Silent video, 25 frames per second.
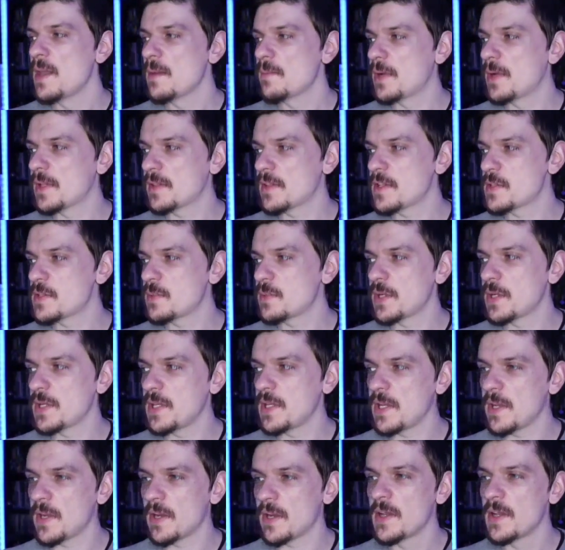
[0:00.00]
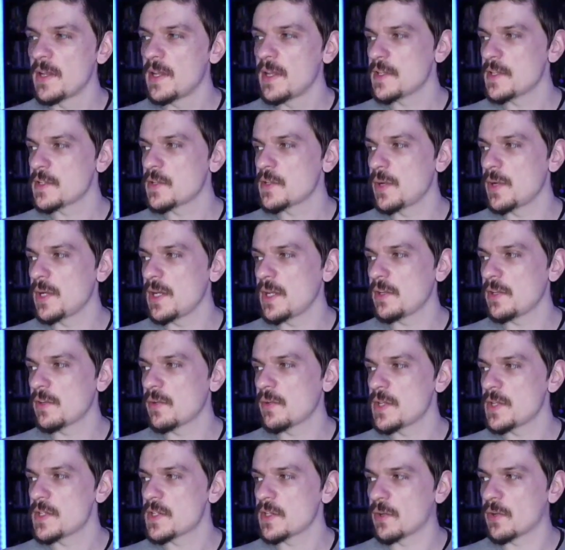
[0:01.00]
But this one here is going to
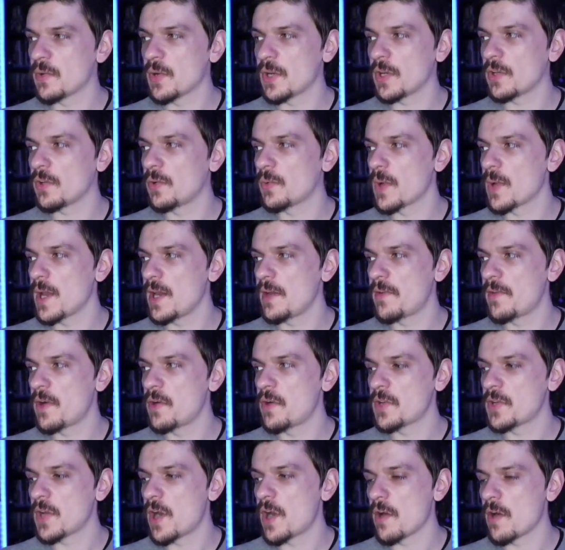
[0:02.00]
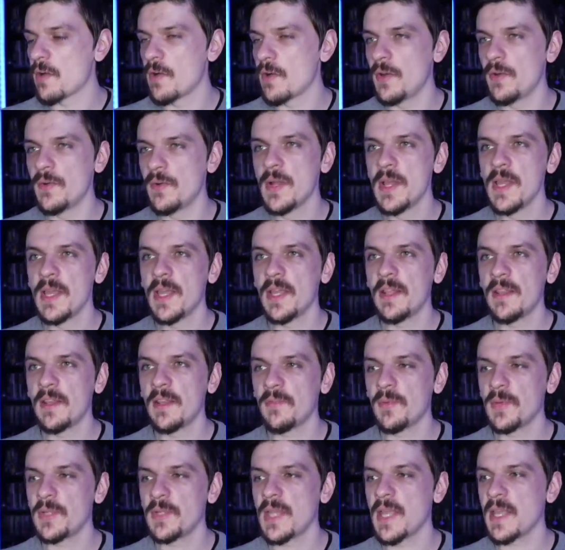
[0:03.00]
increase the critical rate of Hotaru. And then
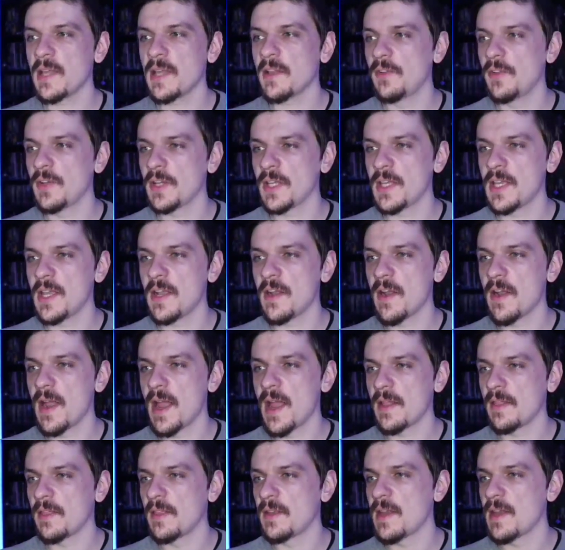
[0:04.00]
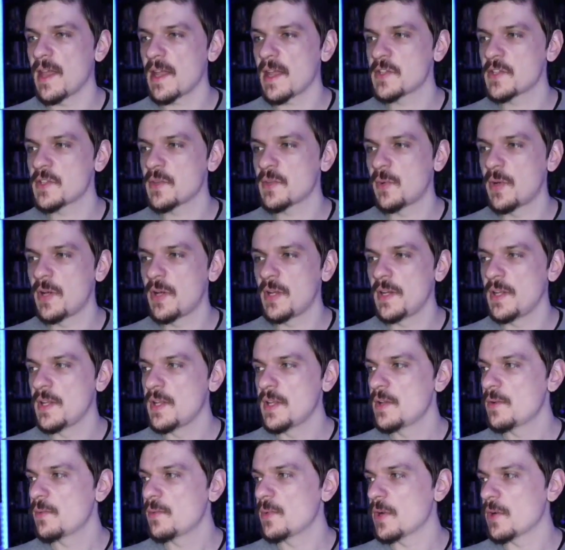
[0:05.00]
if we take a look here at the next one,
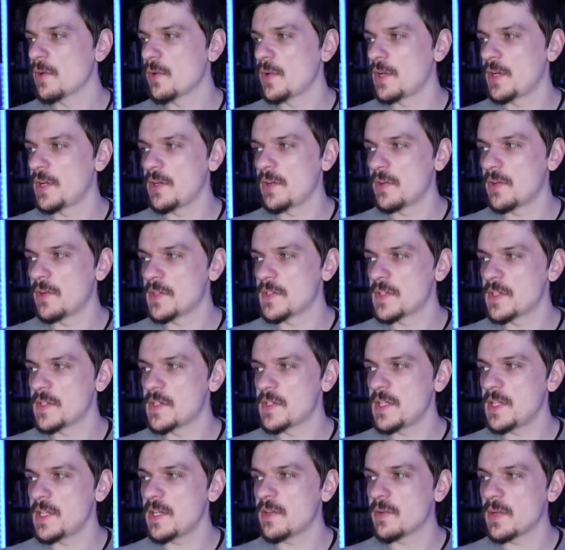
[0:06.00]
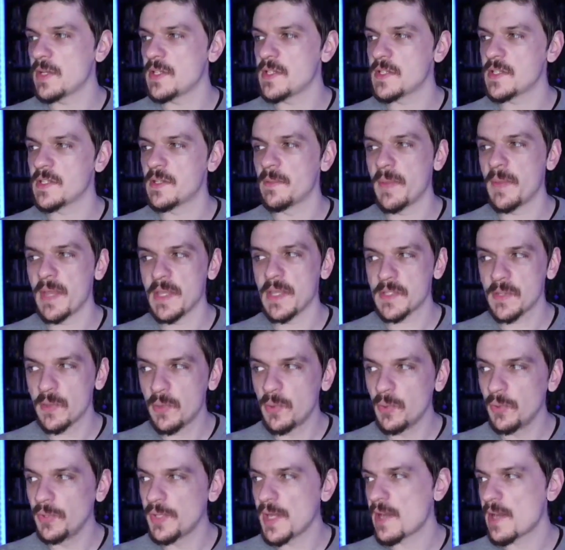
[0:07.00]
we are going to notice this decreases the base
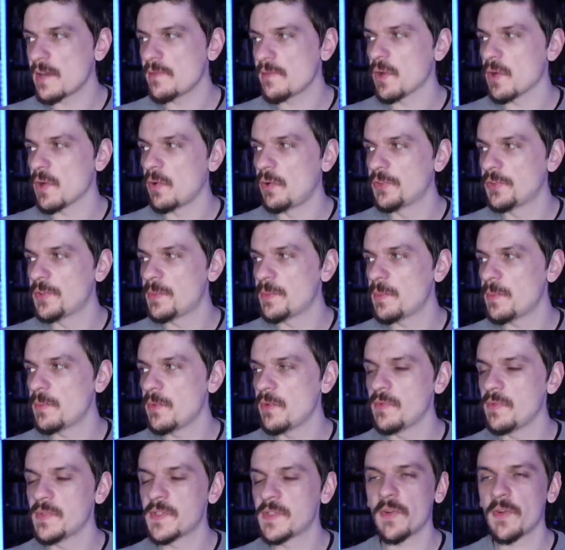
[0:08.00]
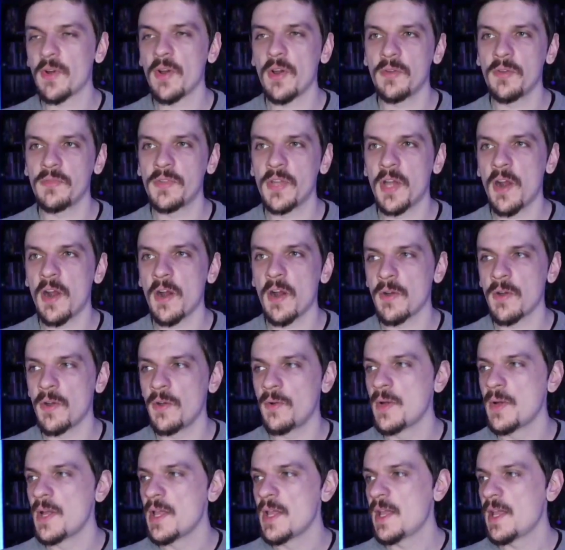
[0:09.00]
cooldown of your ultimate moves for
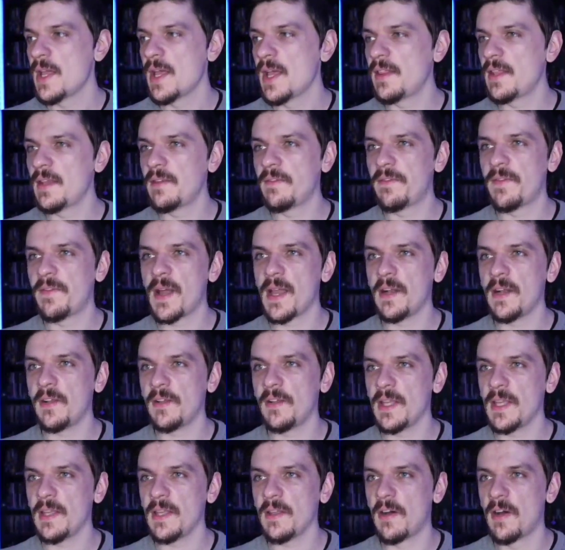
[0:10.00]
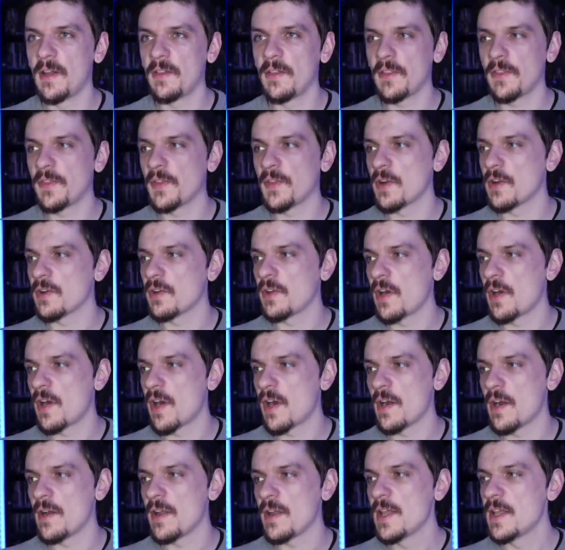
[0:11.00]
Hotaru. And then finally, on the third
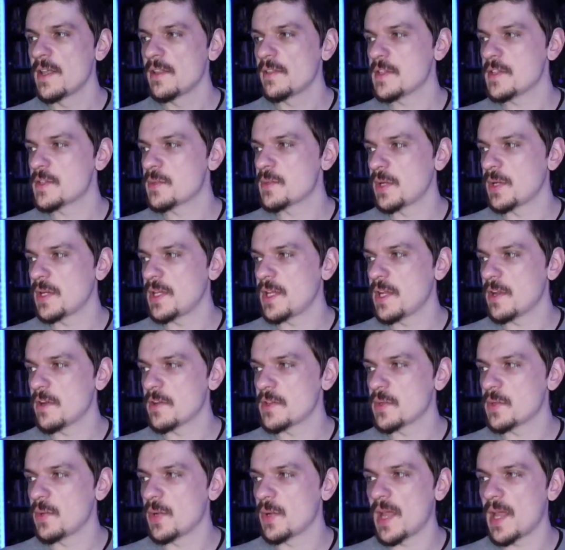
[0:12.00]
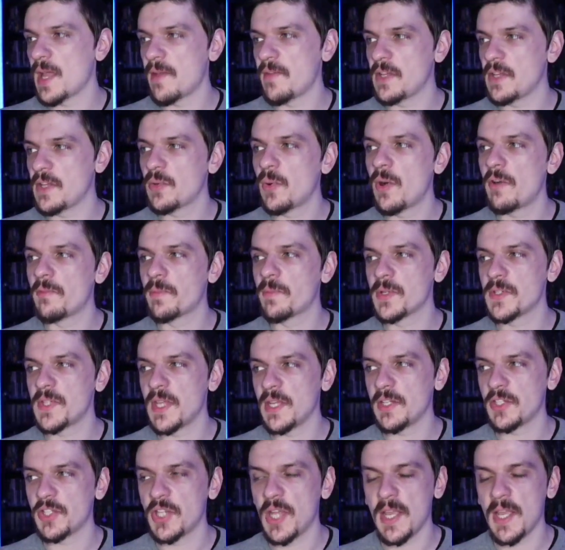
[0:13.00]
card, this one here is going to have a
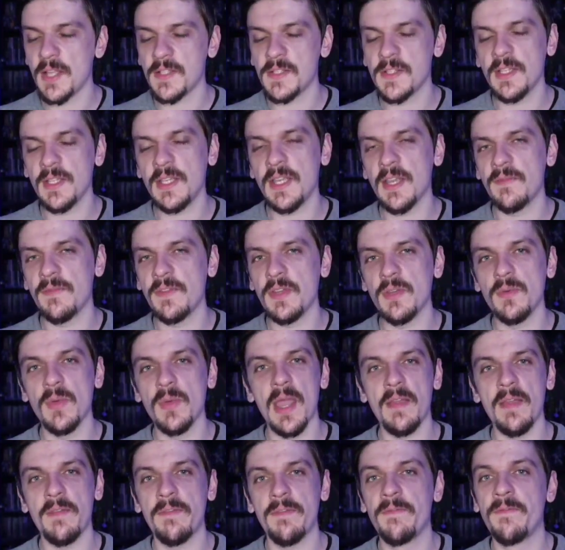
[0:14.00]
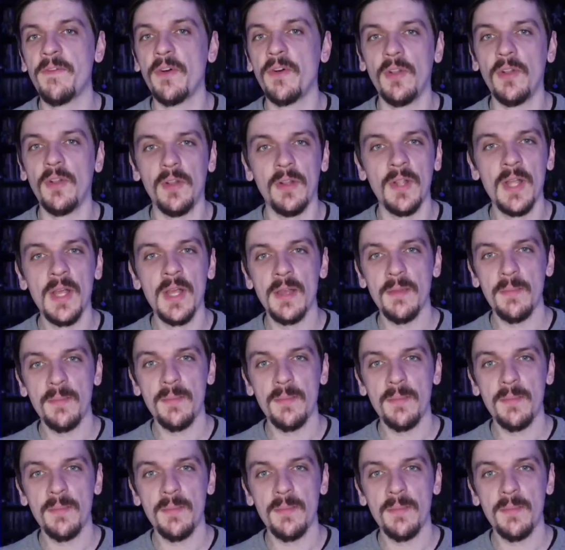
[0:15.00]
12% chance to give you a full